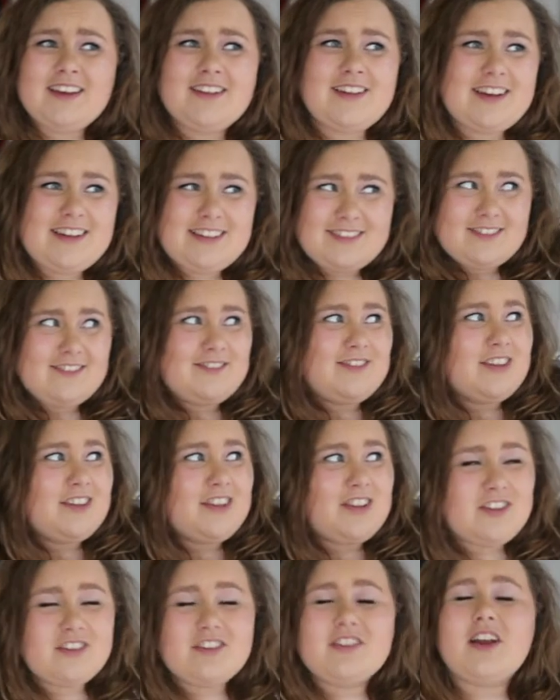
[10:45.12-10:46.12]
like
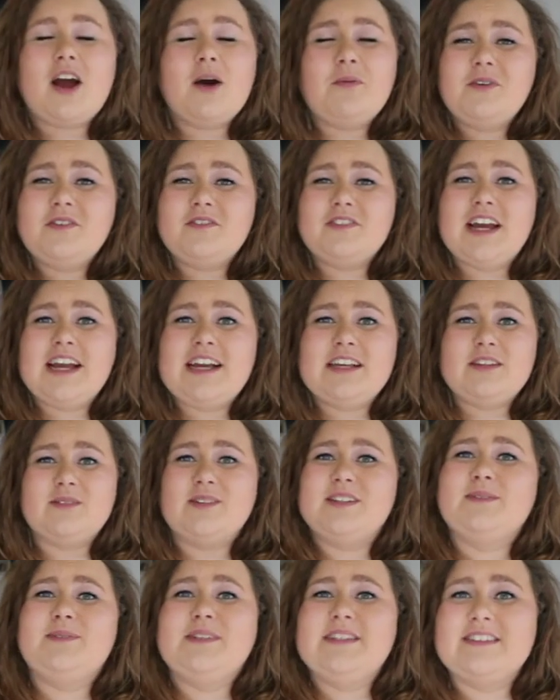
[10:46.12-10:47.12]
the couple of days
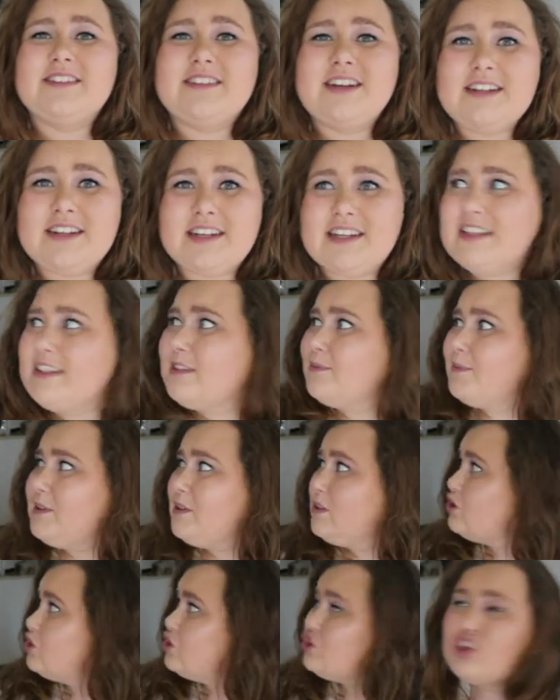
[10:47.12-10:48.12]
when it's been sunny, there's been
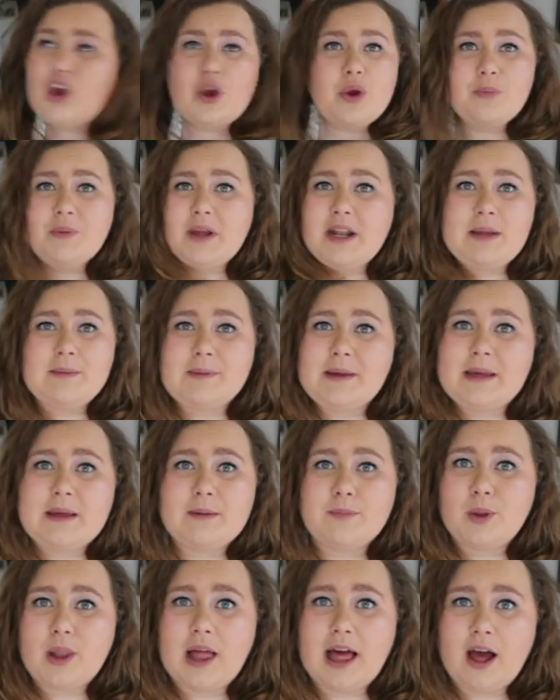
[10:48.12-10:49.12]
so many
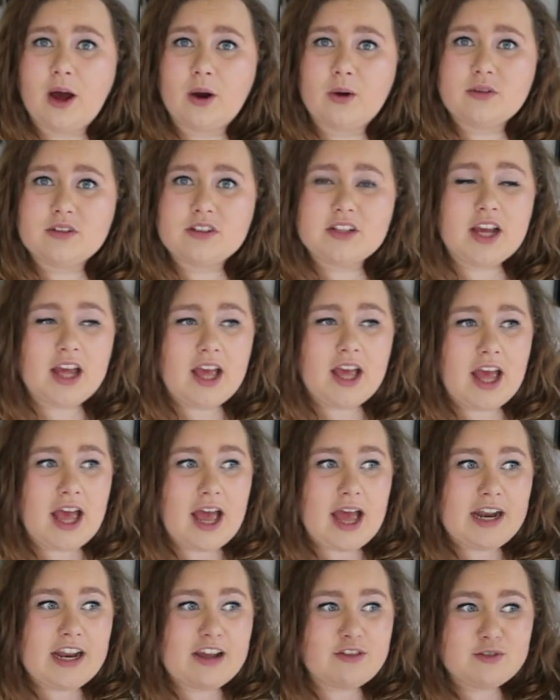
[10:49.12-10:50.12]
people out
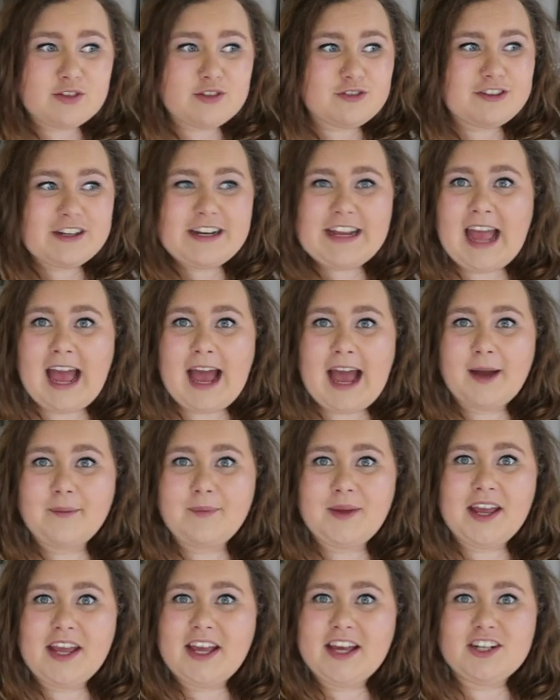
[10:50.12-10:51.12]
and everyone's really
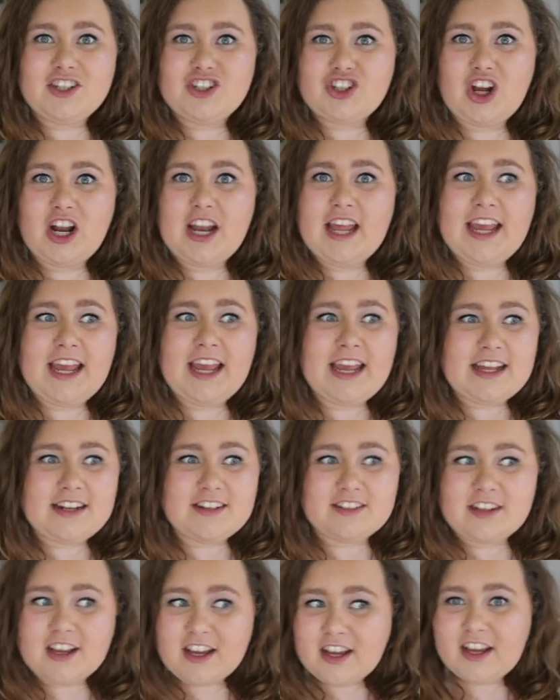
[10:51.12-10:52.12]
happy and jolly
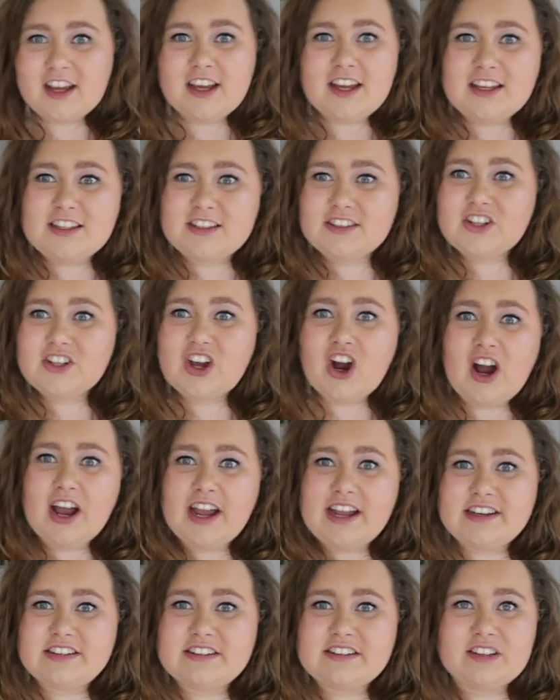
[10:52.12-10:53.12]
and it's
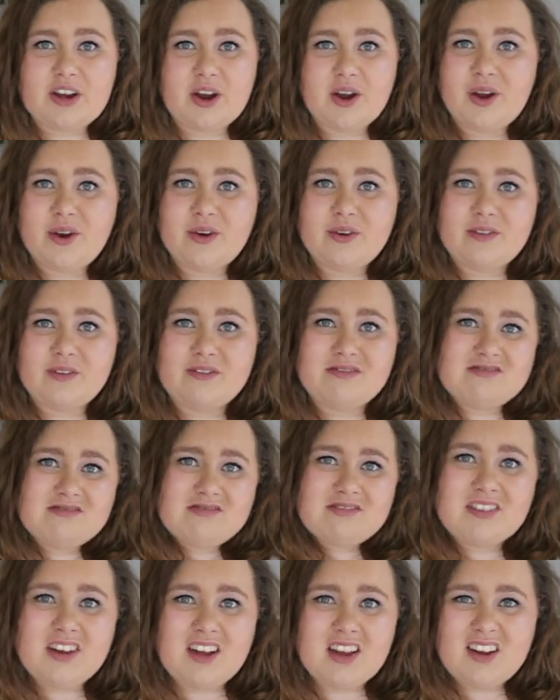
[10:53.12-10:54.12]
nice. So
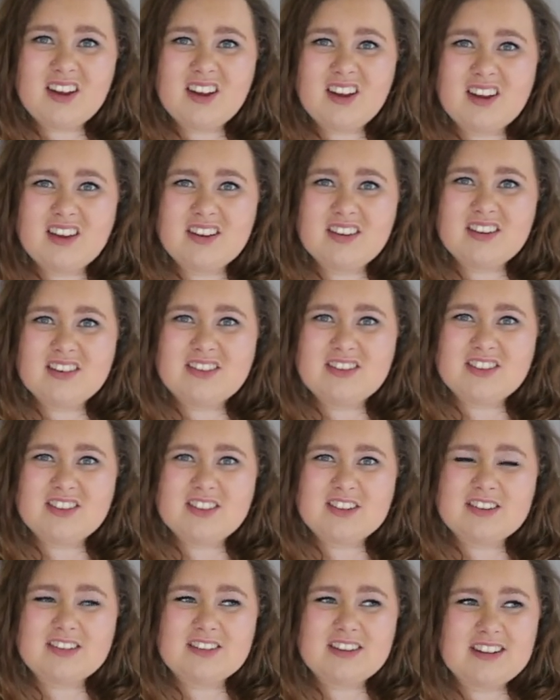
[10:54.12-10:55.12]
it's
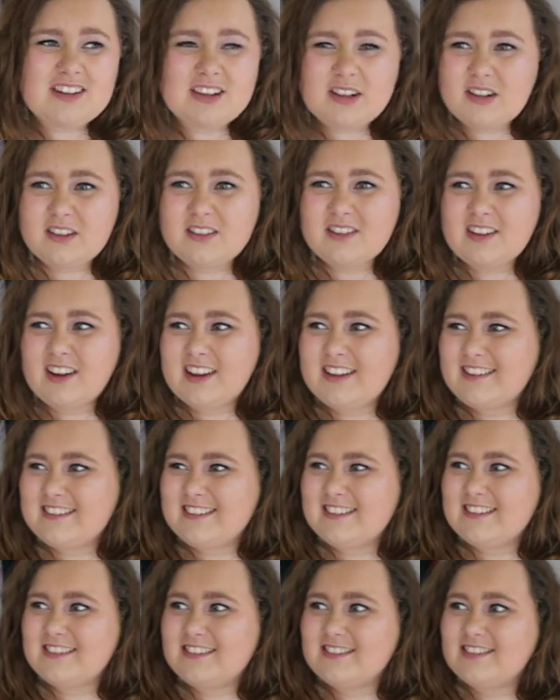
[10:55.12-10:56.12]
just, and then
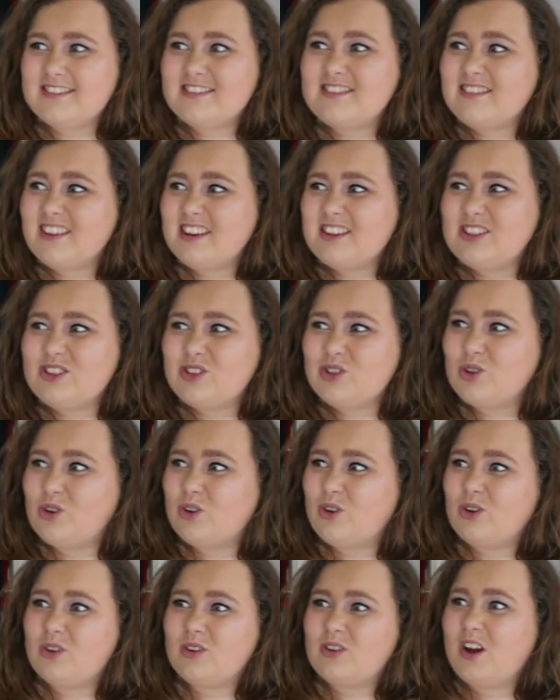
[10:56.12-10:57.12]
like I
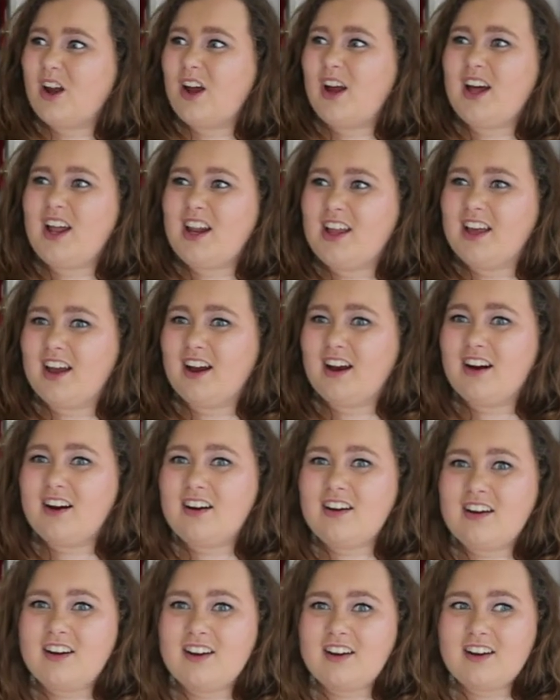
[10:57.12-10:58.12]
saw
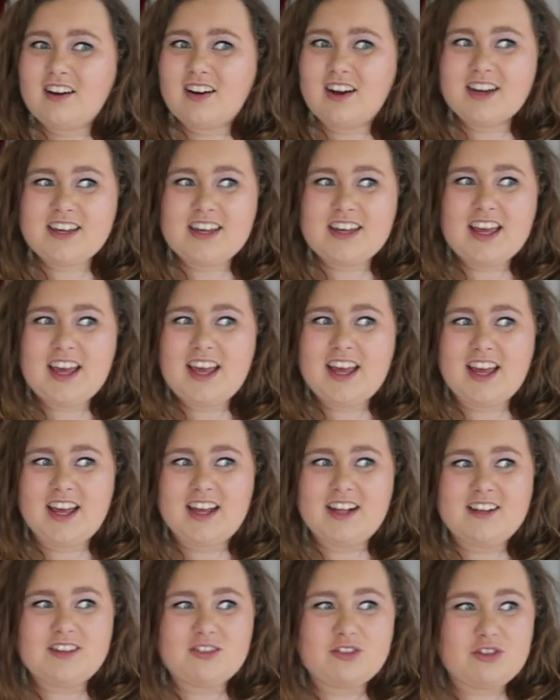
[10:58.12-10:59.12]
earlier a
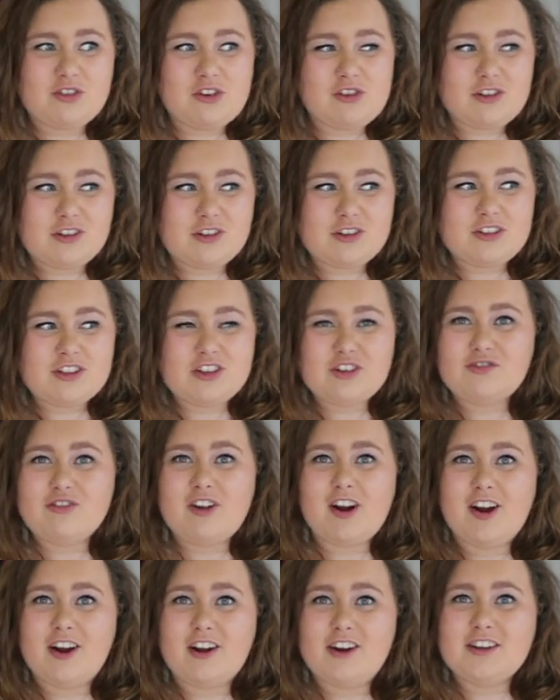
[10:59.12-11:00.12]
kid crossing the
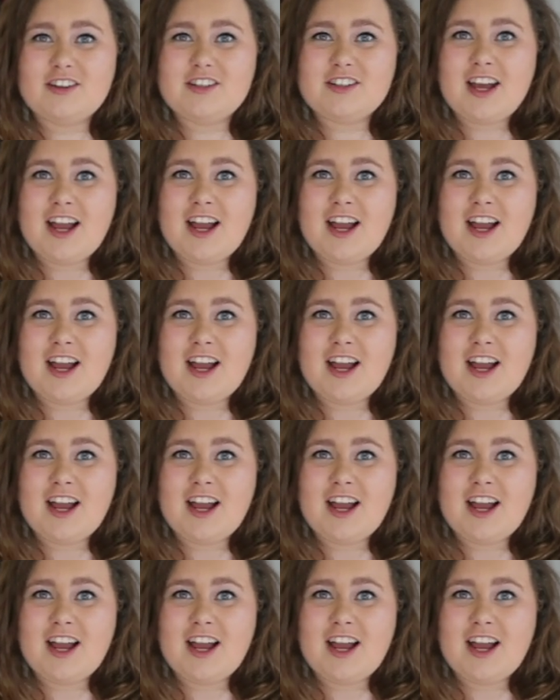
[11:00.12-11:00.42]
road